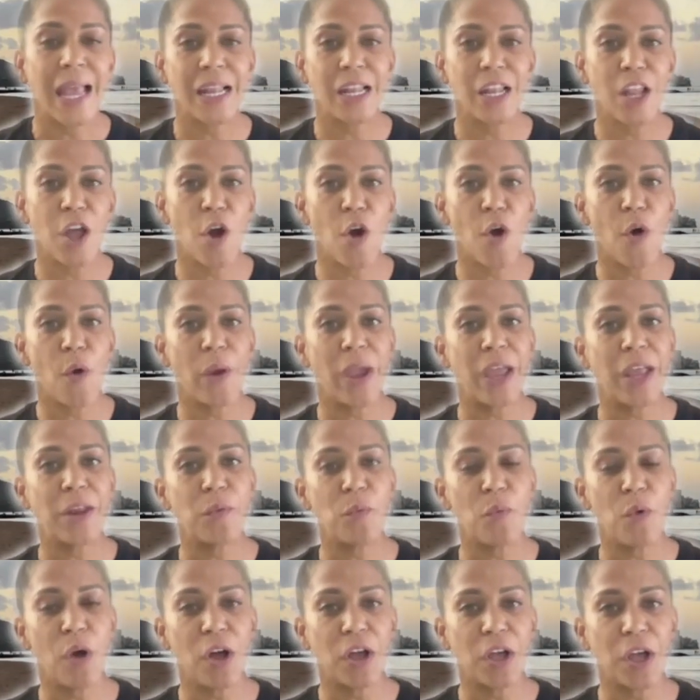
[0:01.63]
Hello and
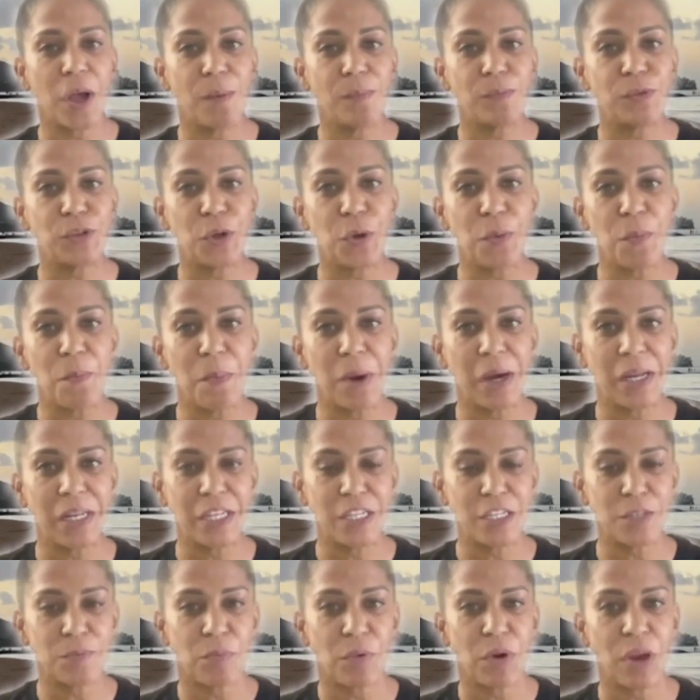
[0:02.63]
welcome to Money
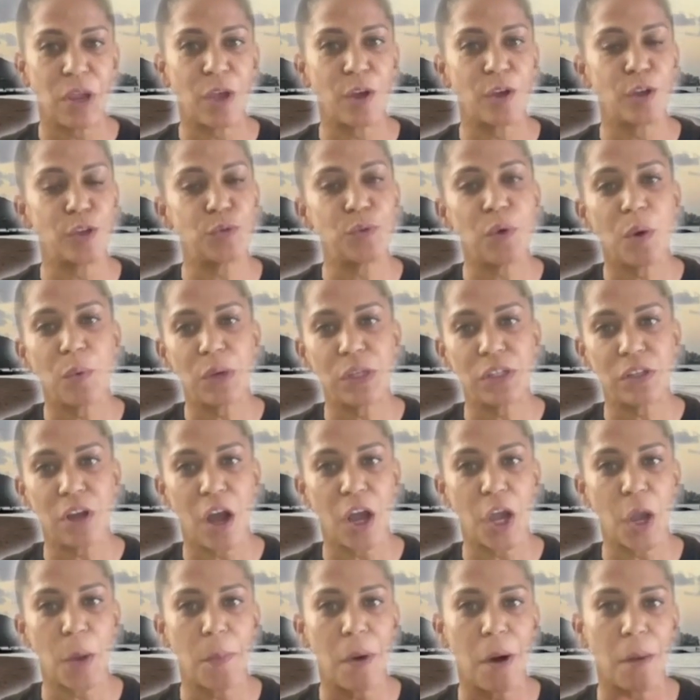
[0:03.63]
Sprinkles, where we
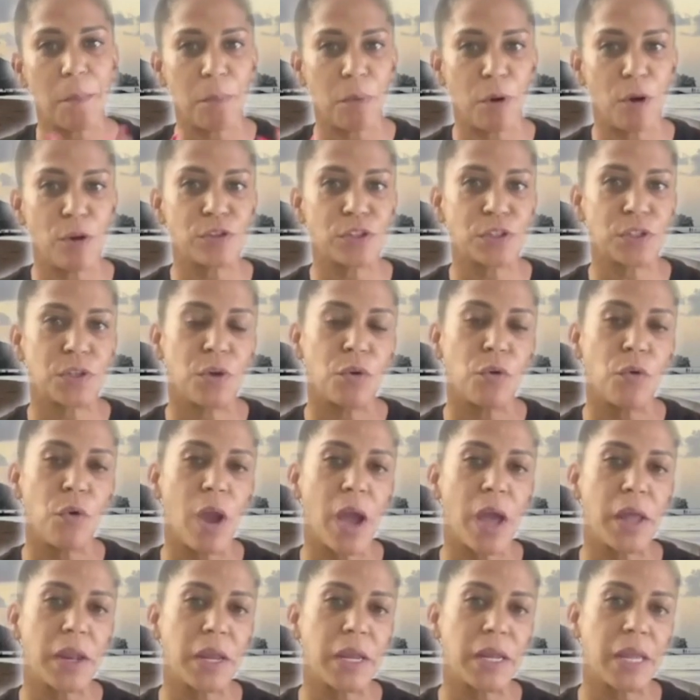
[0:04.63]
talk about personal
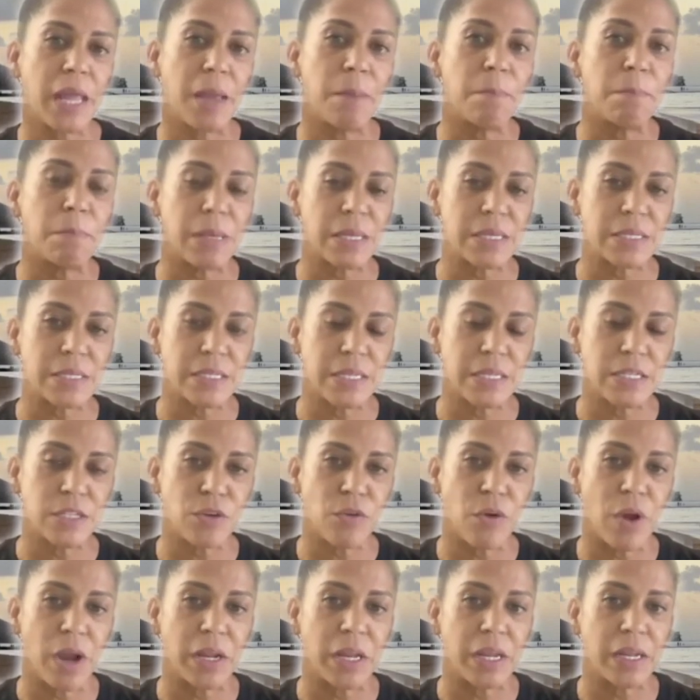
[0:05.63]
credit and business
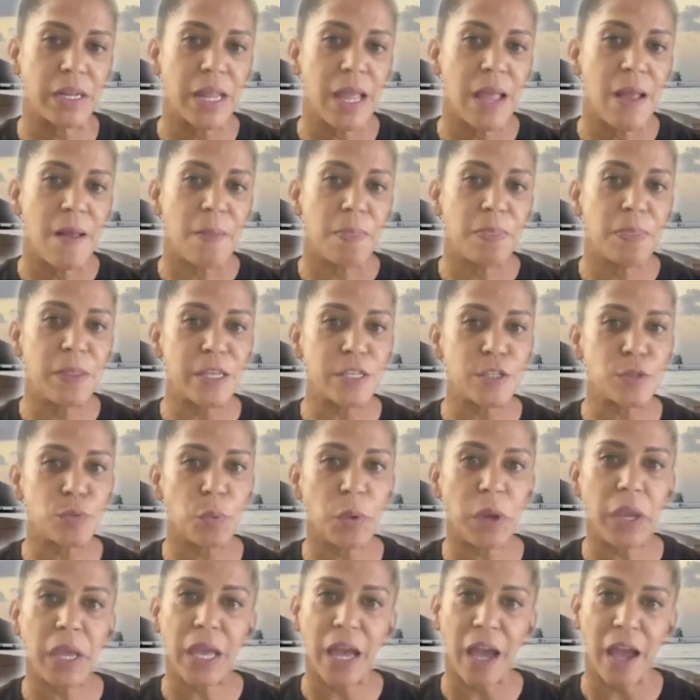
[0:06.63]
credit. This
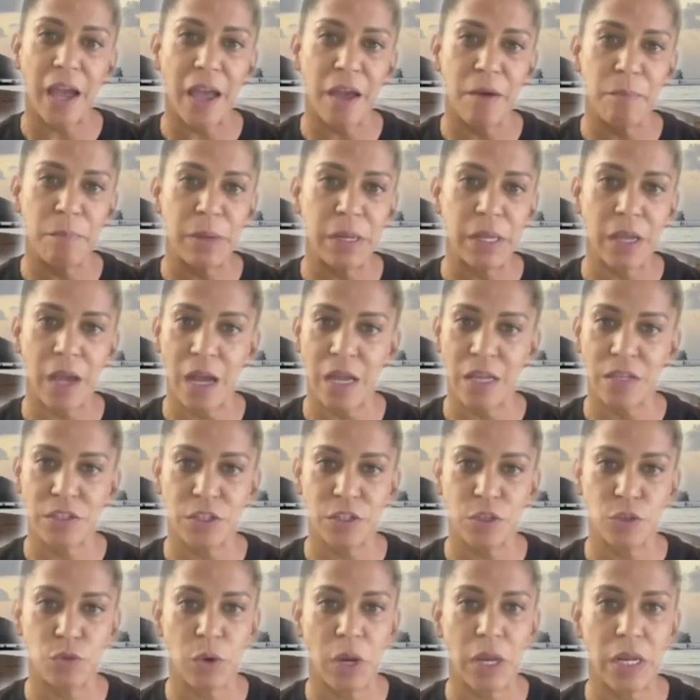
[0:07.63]
week I have been
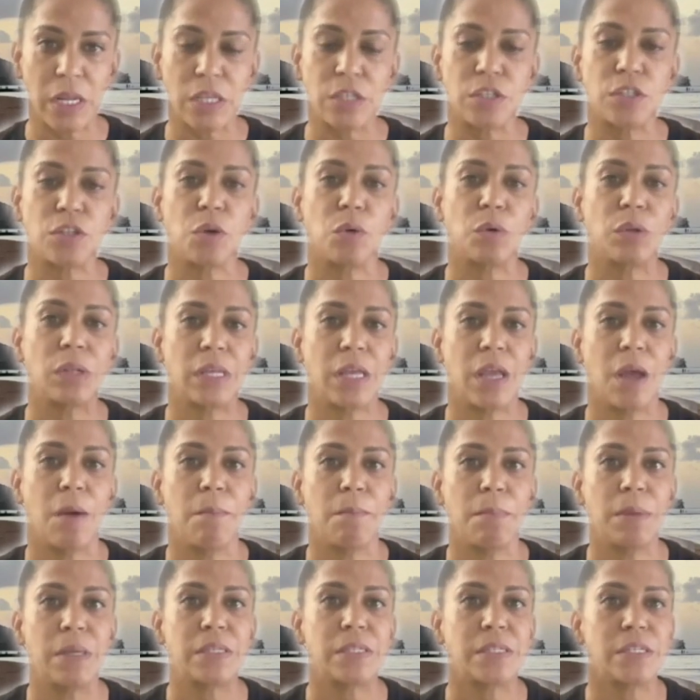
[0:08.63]
concentrating solely on
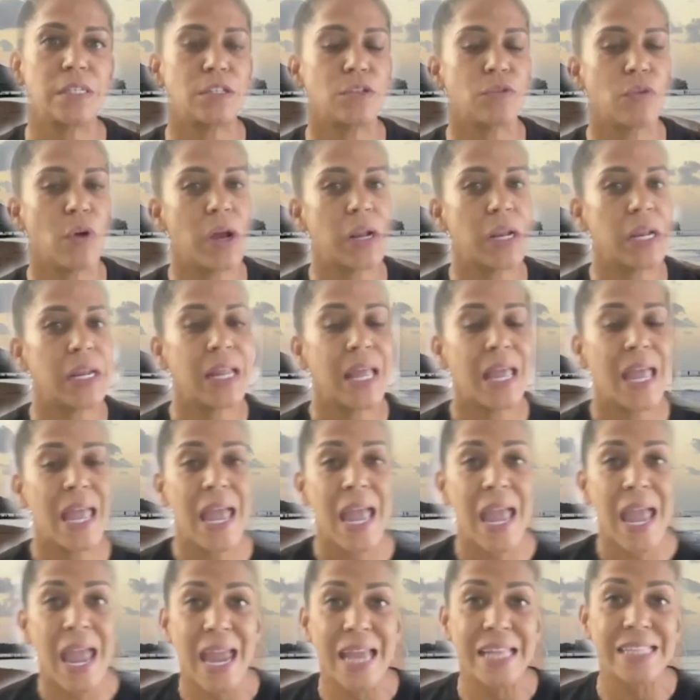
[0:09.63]
business credit,
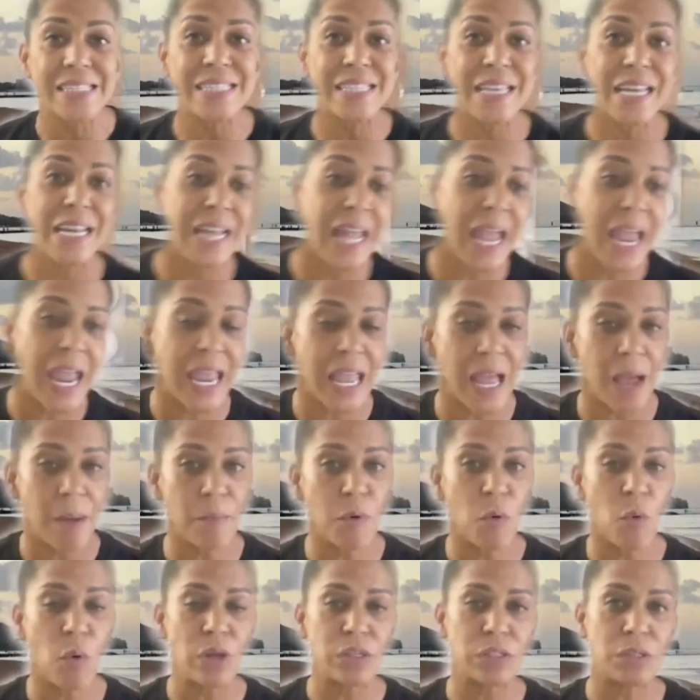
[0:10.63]
and today I'm
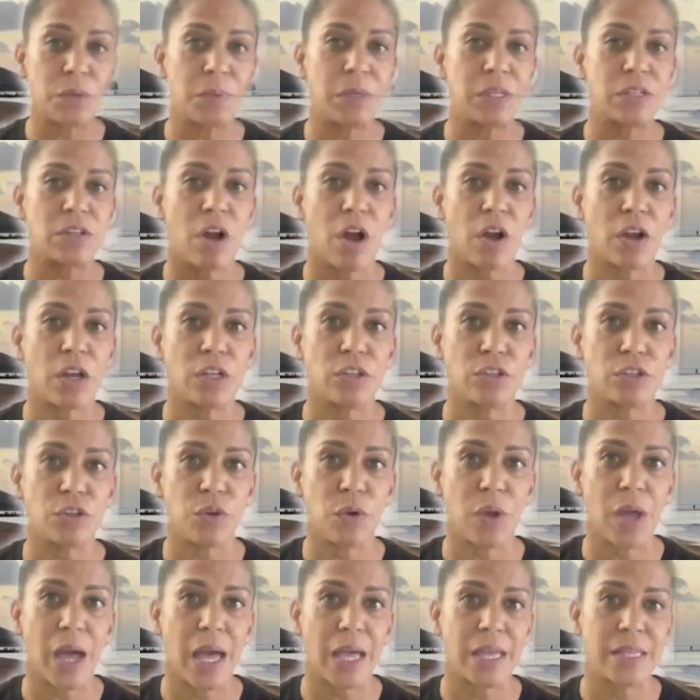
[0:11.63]
going to be talking to
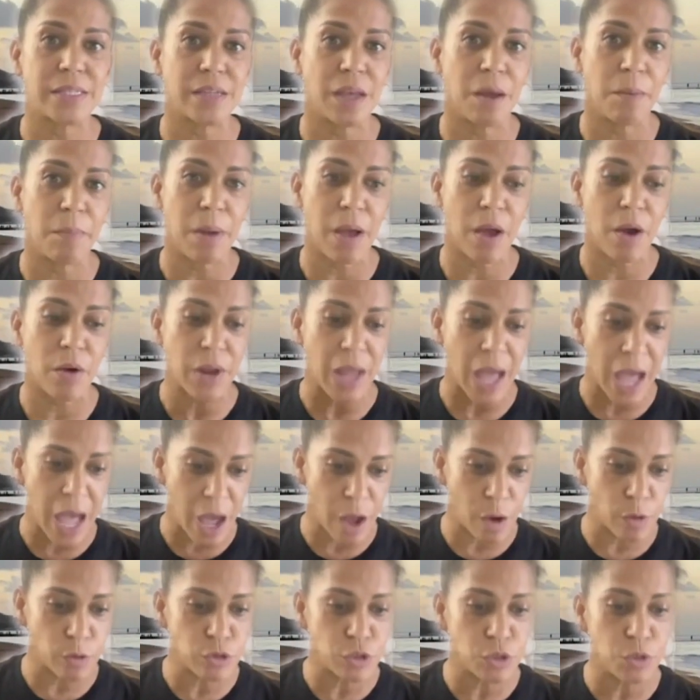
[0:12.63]
you guys about
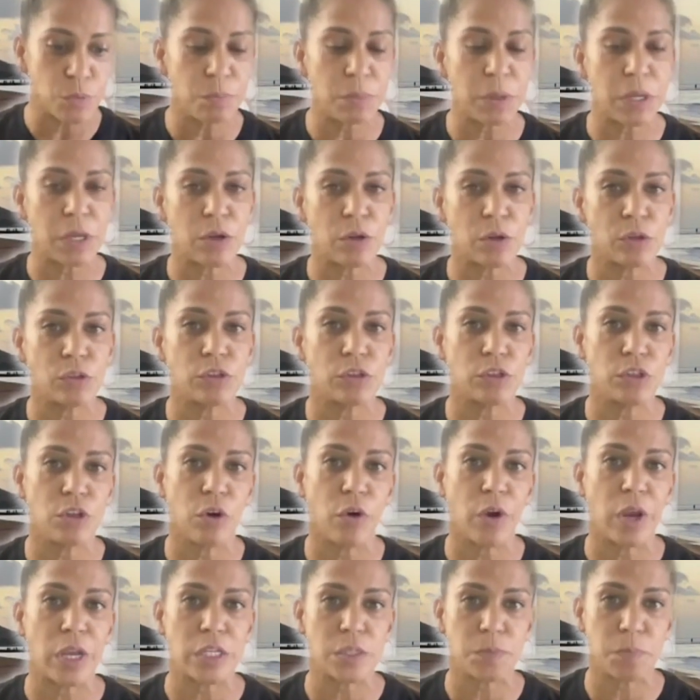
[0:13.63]
how to build your
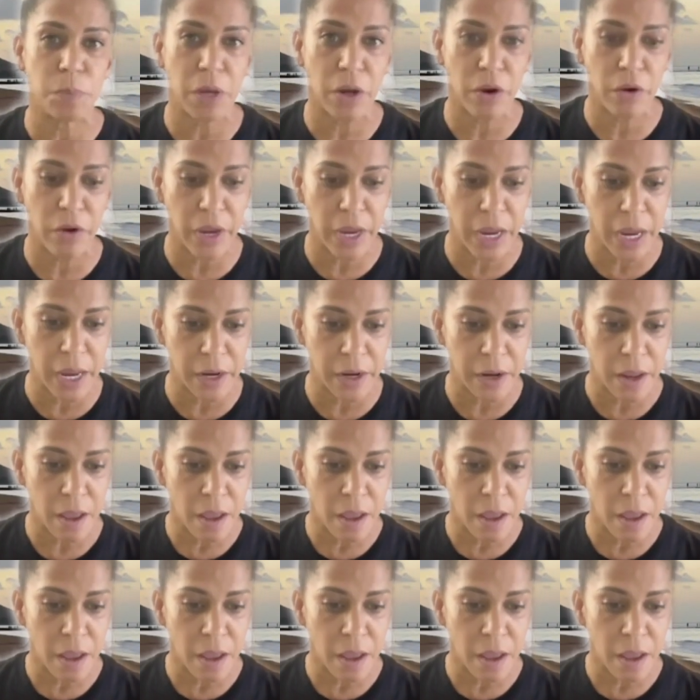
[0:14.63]
Experian